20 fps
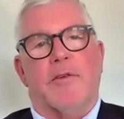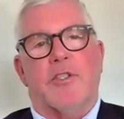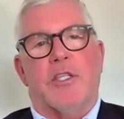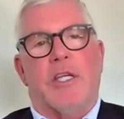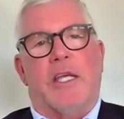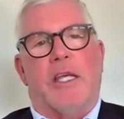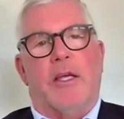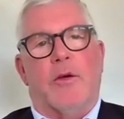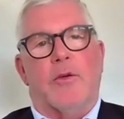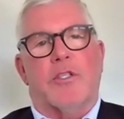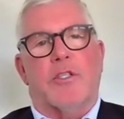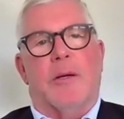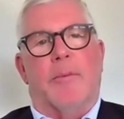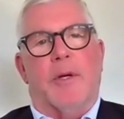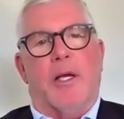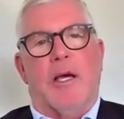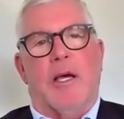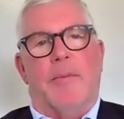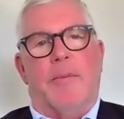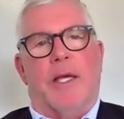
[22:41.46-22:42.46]
CEO
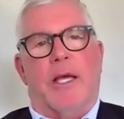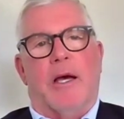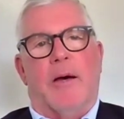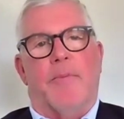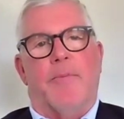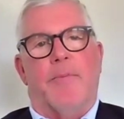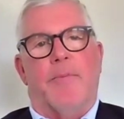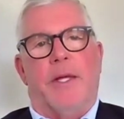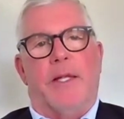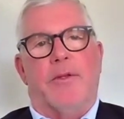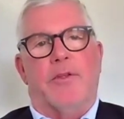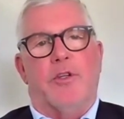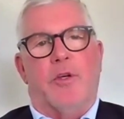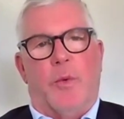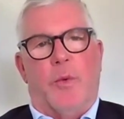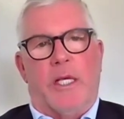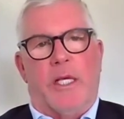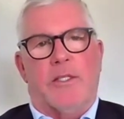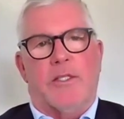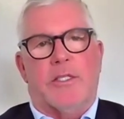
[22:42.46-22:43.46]
summit coming up in two
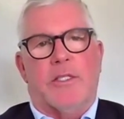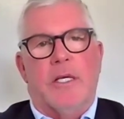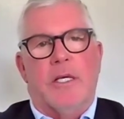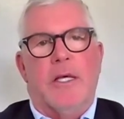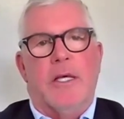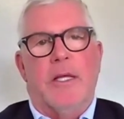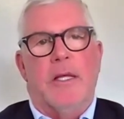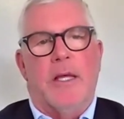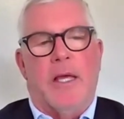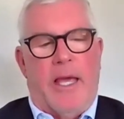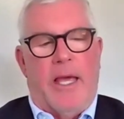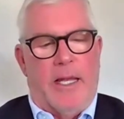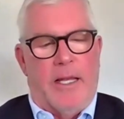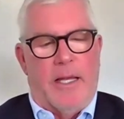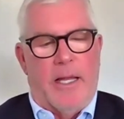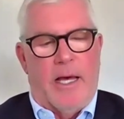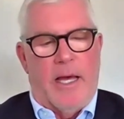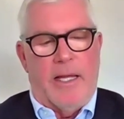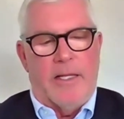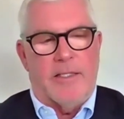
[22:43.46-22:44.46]
weeks in
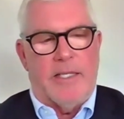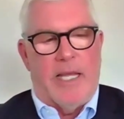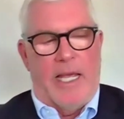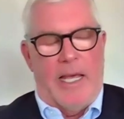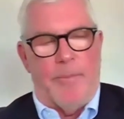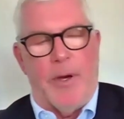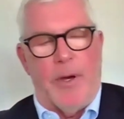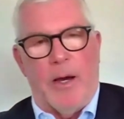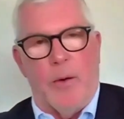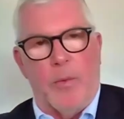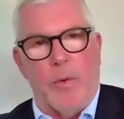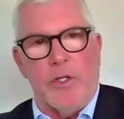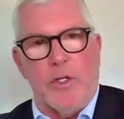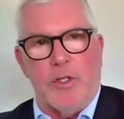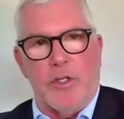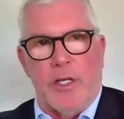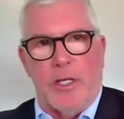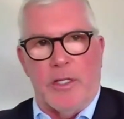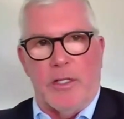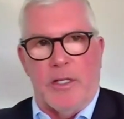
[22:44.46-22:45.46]
uh, in Tampa. I
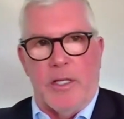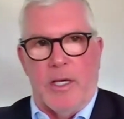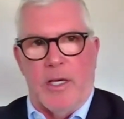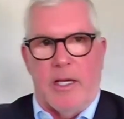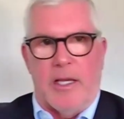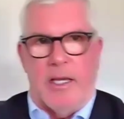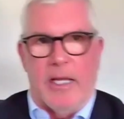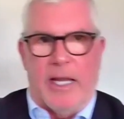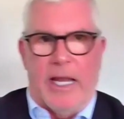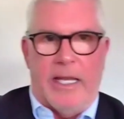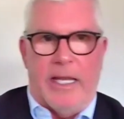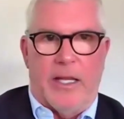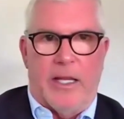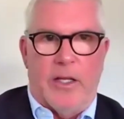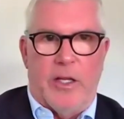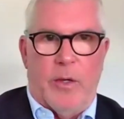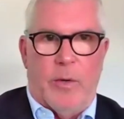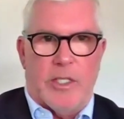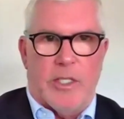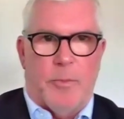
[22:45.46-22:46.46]
wish that the uh, Canadian
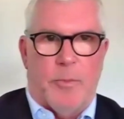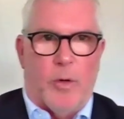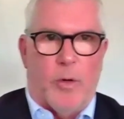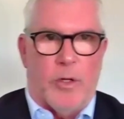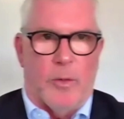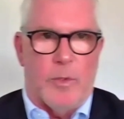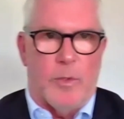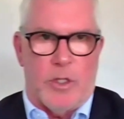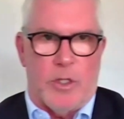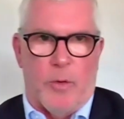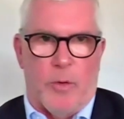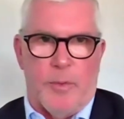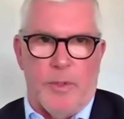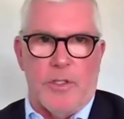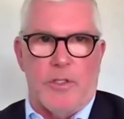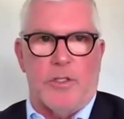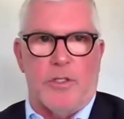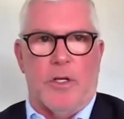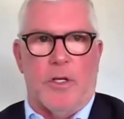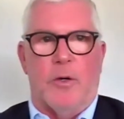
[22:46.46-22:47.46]
U.S. border was
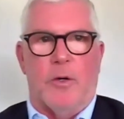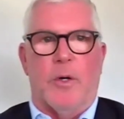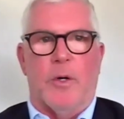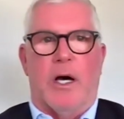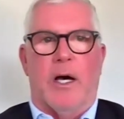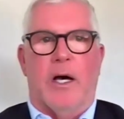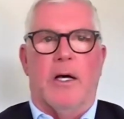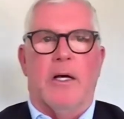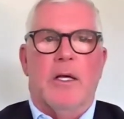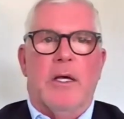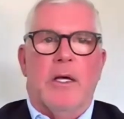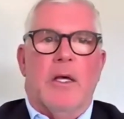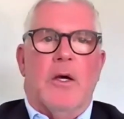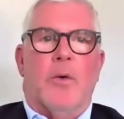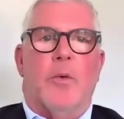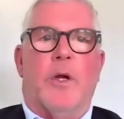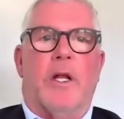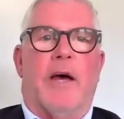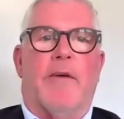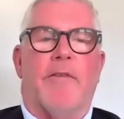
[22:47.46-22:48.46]
open so uh,
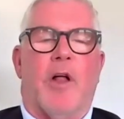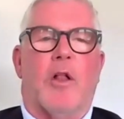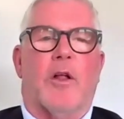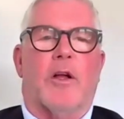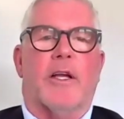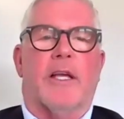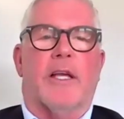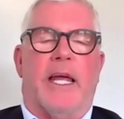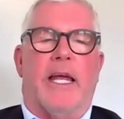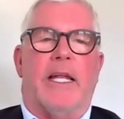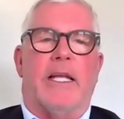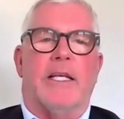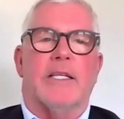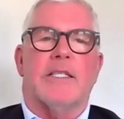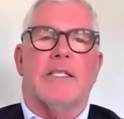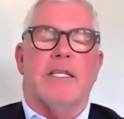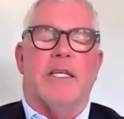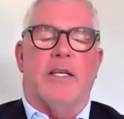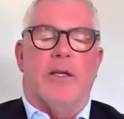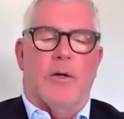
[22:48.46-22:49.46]
we'd have all our Canadian
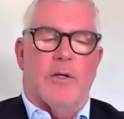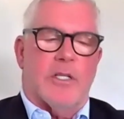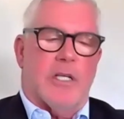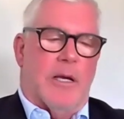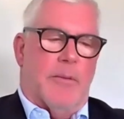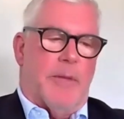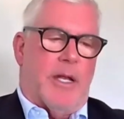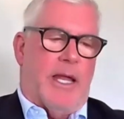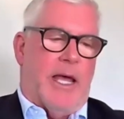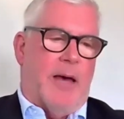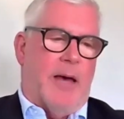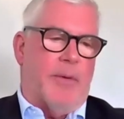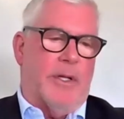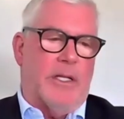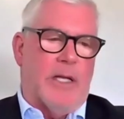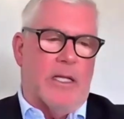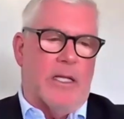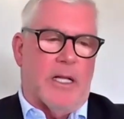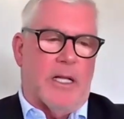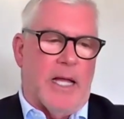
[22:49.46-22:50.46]
CEOs coming down.
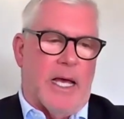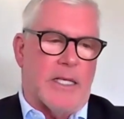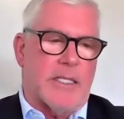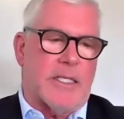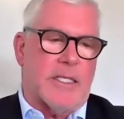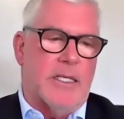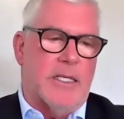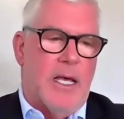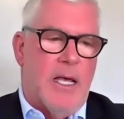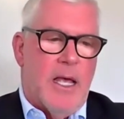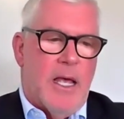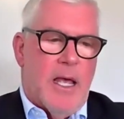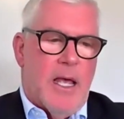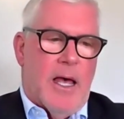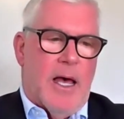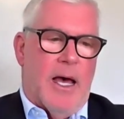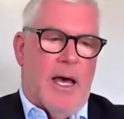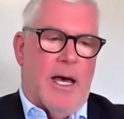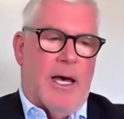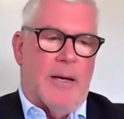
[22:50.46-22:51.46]
But nonetheless,
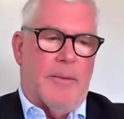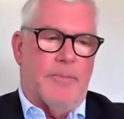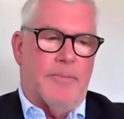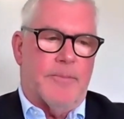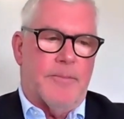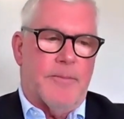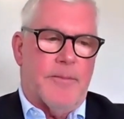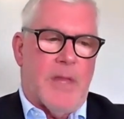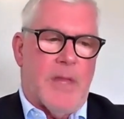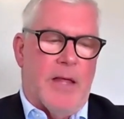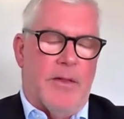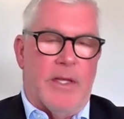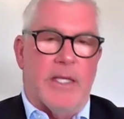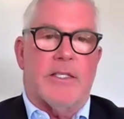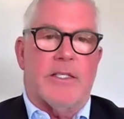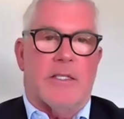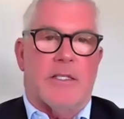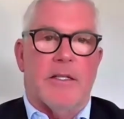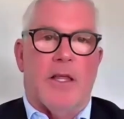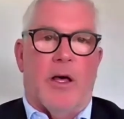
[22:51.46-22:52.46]
um,
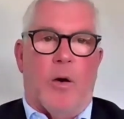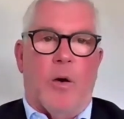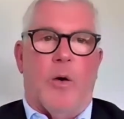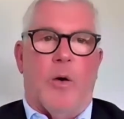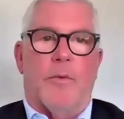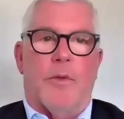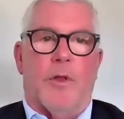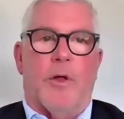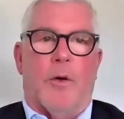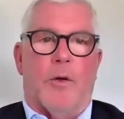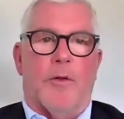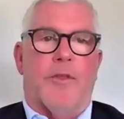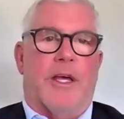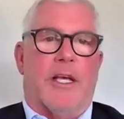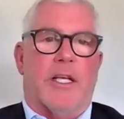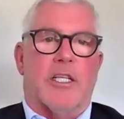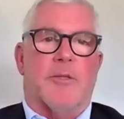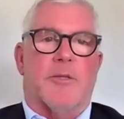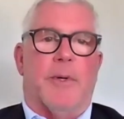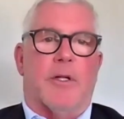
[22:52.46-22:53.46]
this the whole the whole
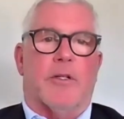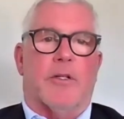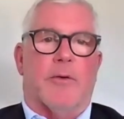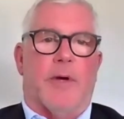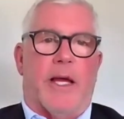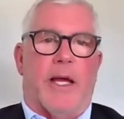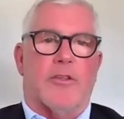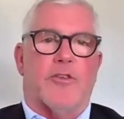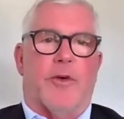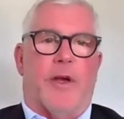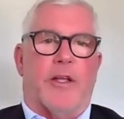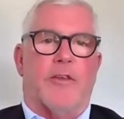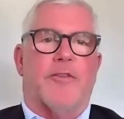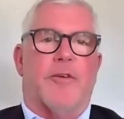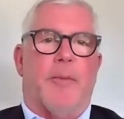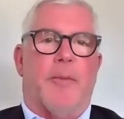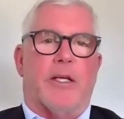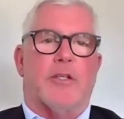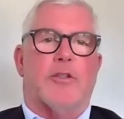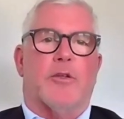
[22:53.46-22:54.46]
thing is built around
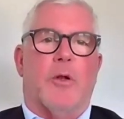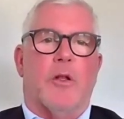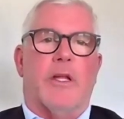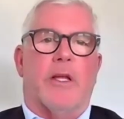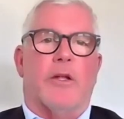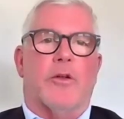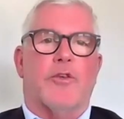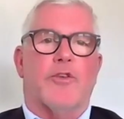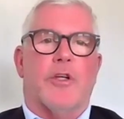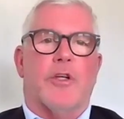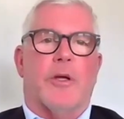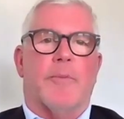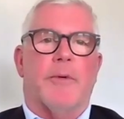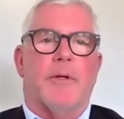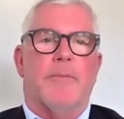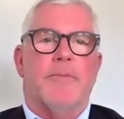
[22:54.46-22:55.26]
transformational leadership,